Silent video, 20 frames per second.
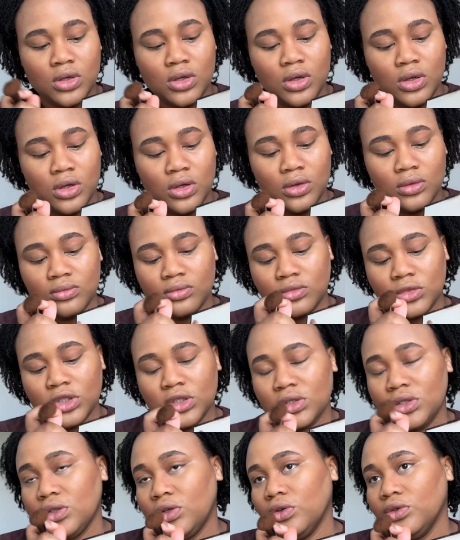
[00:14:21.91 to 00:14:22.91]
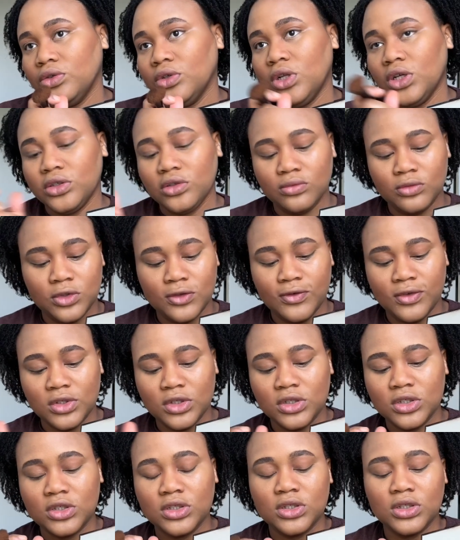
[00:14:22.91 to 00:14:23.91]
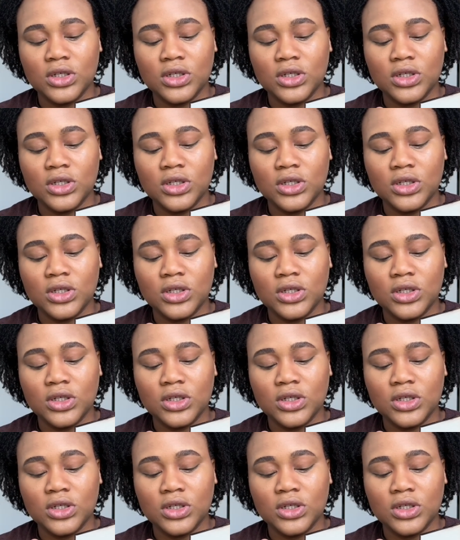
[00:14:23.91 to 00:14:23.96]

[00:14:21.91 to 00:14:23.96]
And it's the contour that's almost finished.